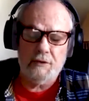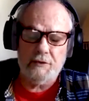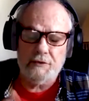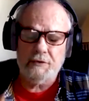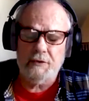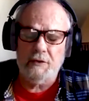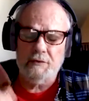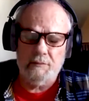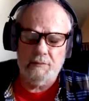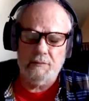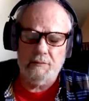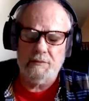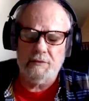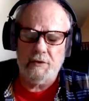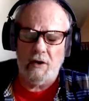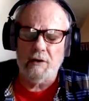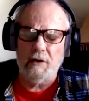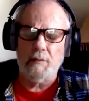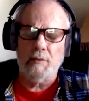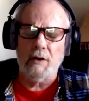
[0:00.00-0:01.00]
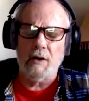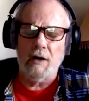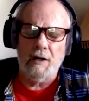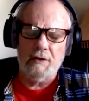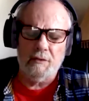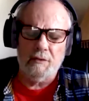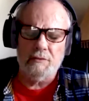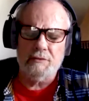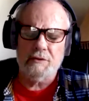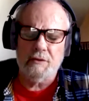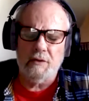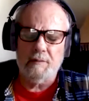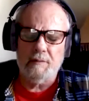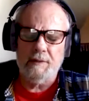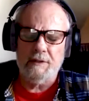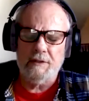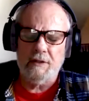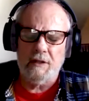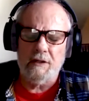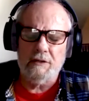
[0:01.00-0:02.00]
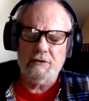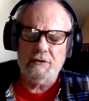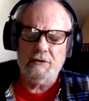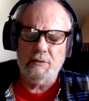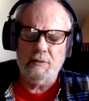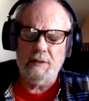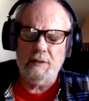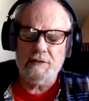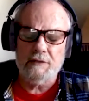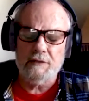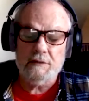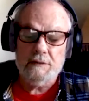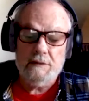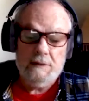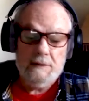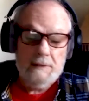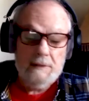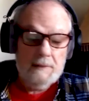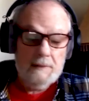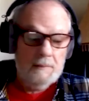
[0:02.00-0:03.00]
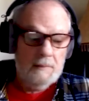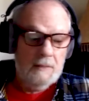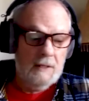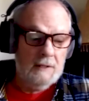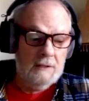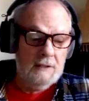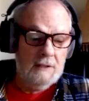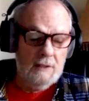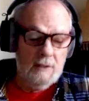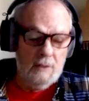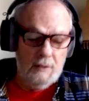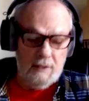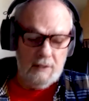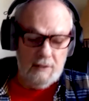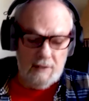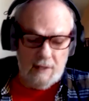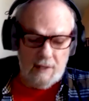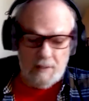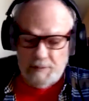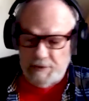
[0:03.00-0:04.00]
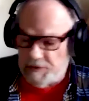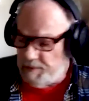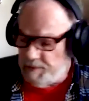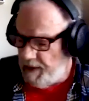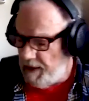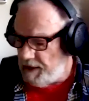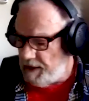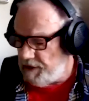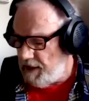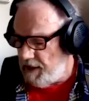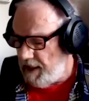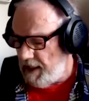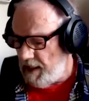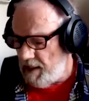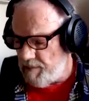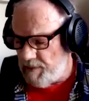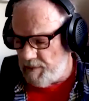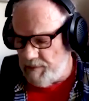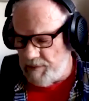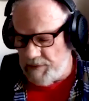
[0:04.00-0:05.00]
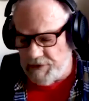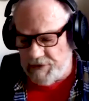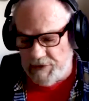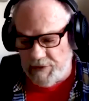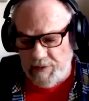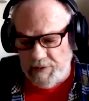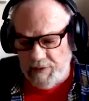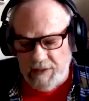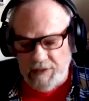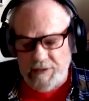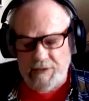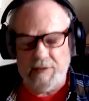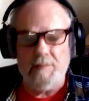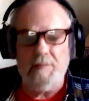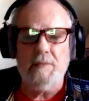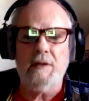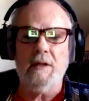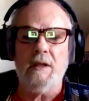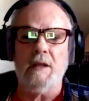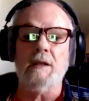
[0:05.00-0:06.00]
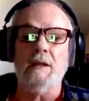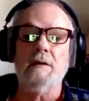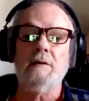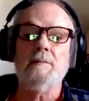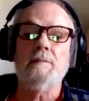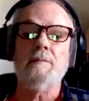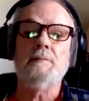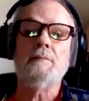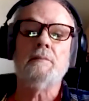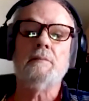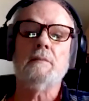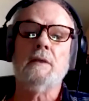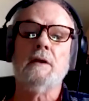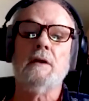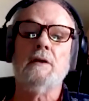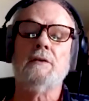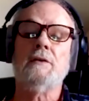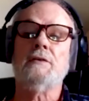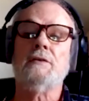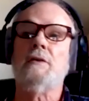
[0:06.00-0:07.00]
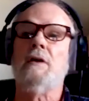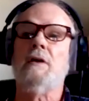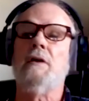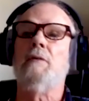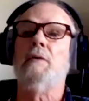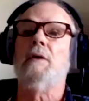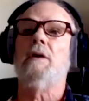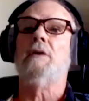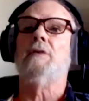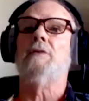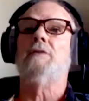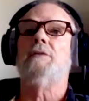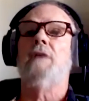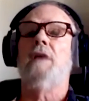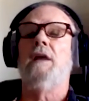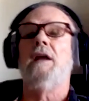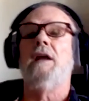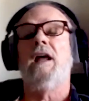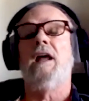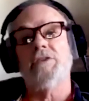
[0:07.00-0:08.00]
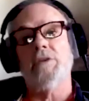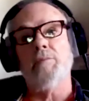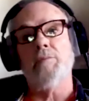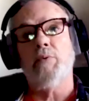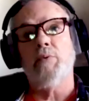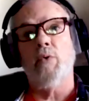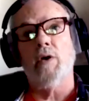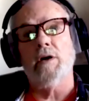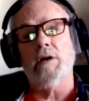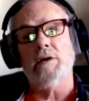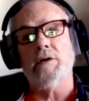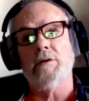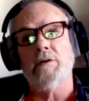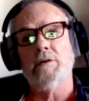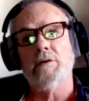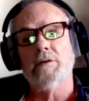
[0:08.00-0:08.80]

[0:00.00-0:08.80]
The third, Darling, Where Are You, is going to be done in two weeks. But, you know, in that respect, the album is unique to me and it's a songwriter's, and, and it's important.